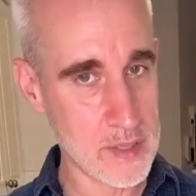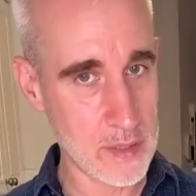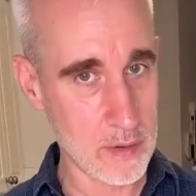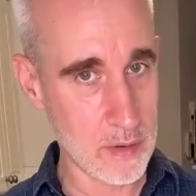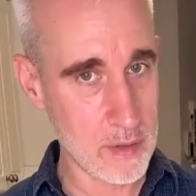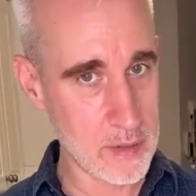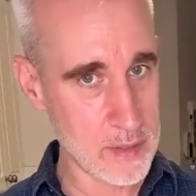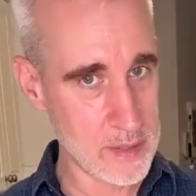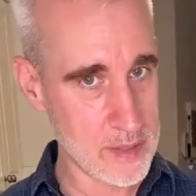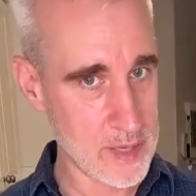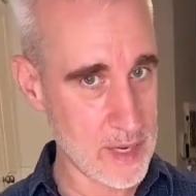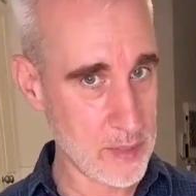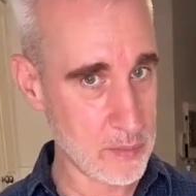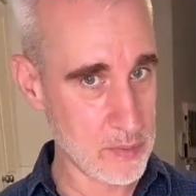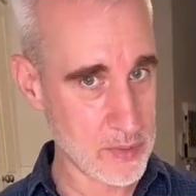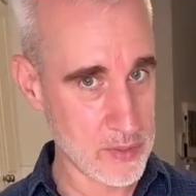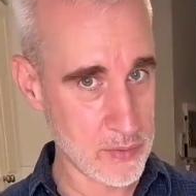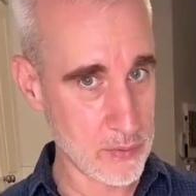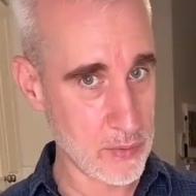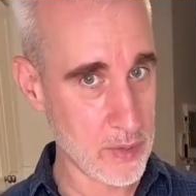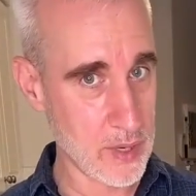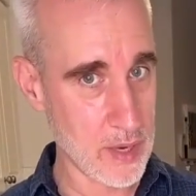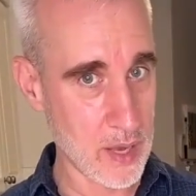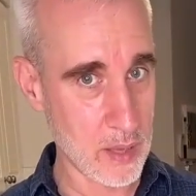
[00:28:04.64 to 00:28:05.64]
it on the table.
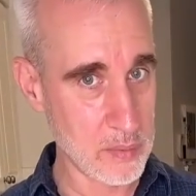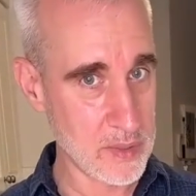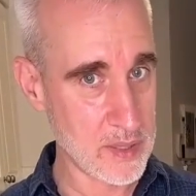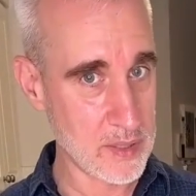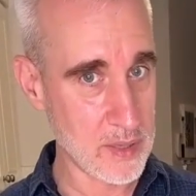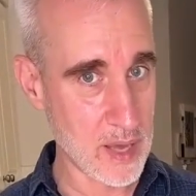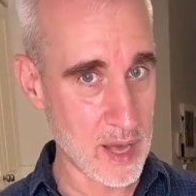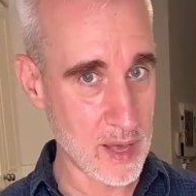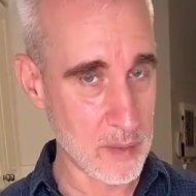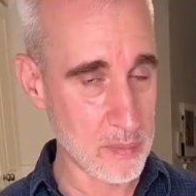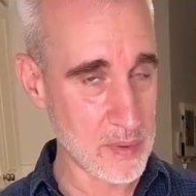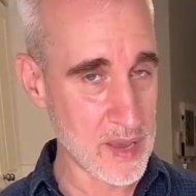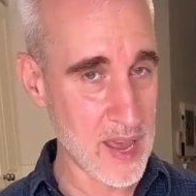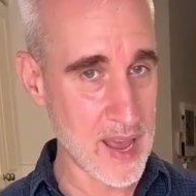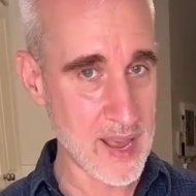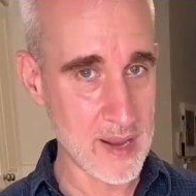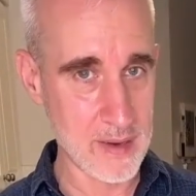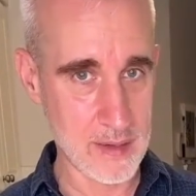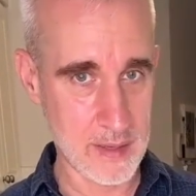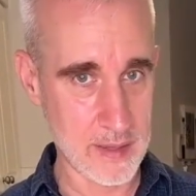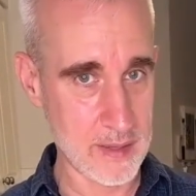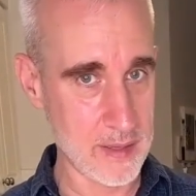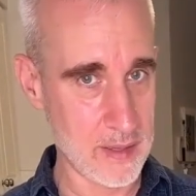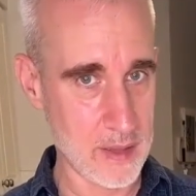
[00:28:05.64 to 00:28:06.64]
So I'll be
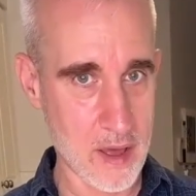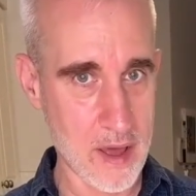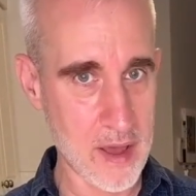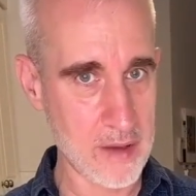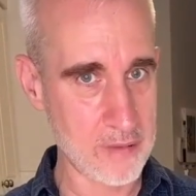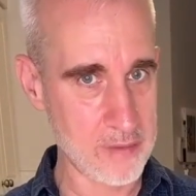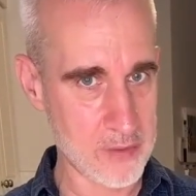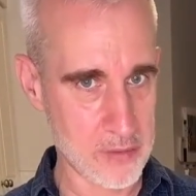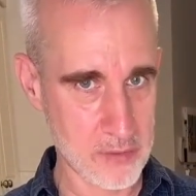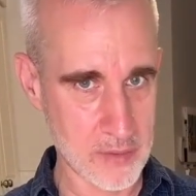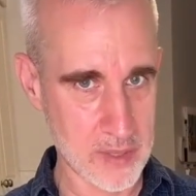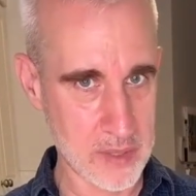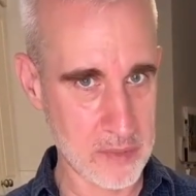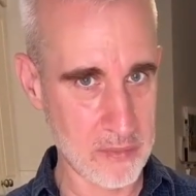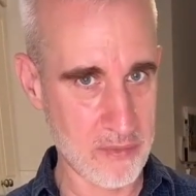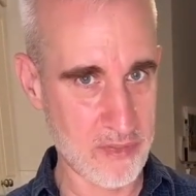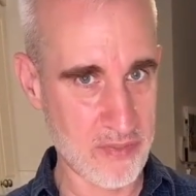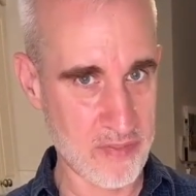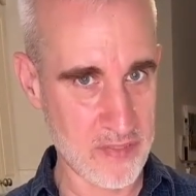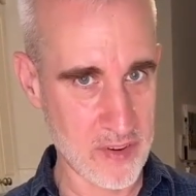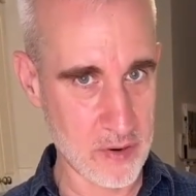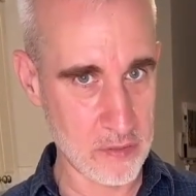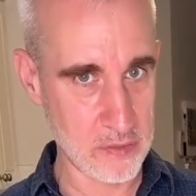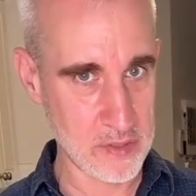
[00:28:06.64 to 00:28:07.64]
ending the live stream
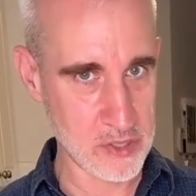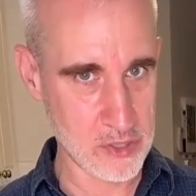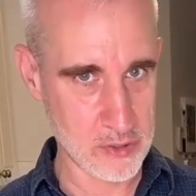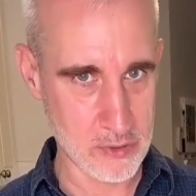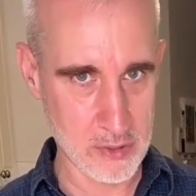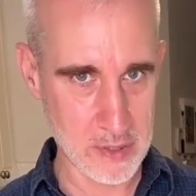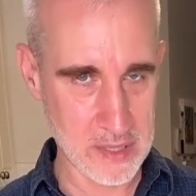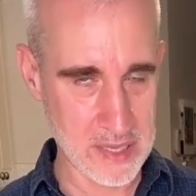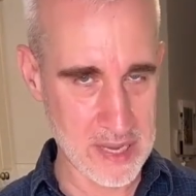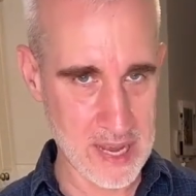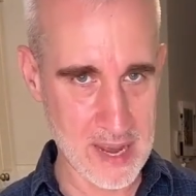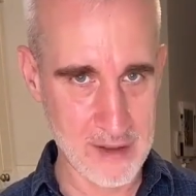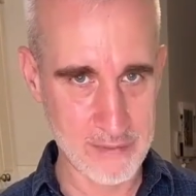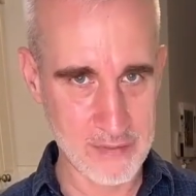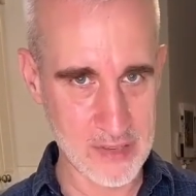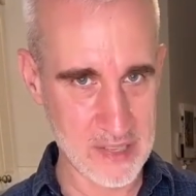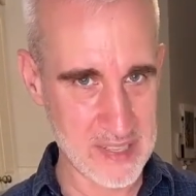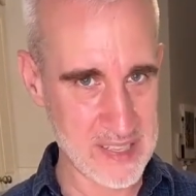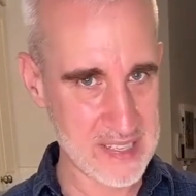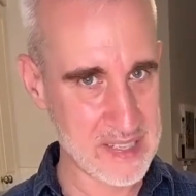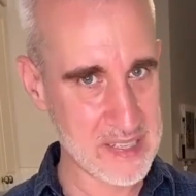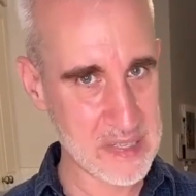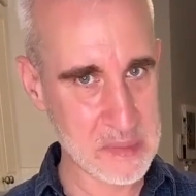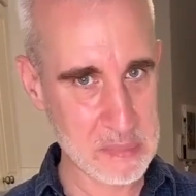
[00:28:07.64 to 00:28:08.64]
fairly shortly after
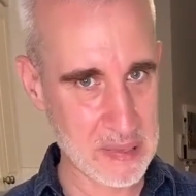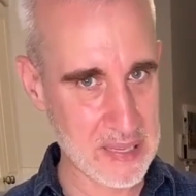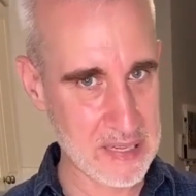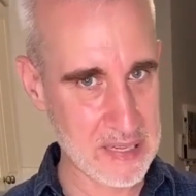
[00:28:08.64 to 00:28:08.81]
this is